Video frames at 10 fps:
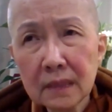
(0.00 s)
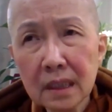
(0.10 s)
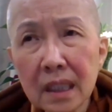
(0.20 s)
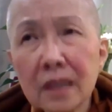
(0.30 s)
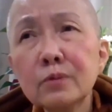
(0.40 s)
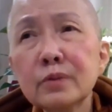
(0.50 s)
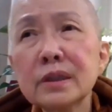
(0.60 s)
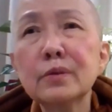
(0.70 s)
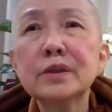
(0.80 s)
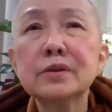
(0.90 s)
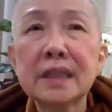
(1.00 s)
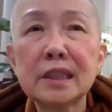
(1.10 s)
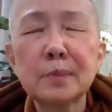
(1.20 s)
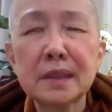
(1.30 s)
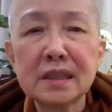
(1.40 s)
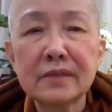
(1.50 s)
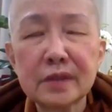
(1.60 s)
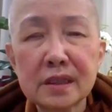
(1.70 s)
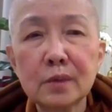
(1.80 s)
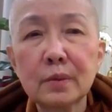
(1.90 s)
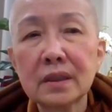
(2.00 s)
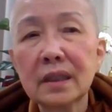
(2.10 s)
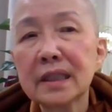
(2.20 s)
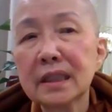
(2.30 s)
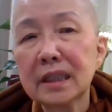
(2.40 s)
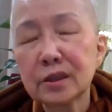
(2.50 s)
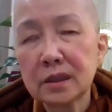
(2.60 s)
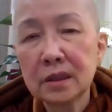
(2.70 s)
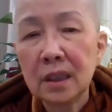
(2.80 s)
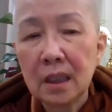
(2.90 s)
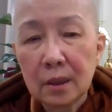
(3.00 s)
I really want to test myself to see whether I can actually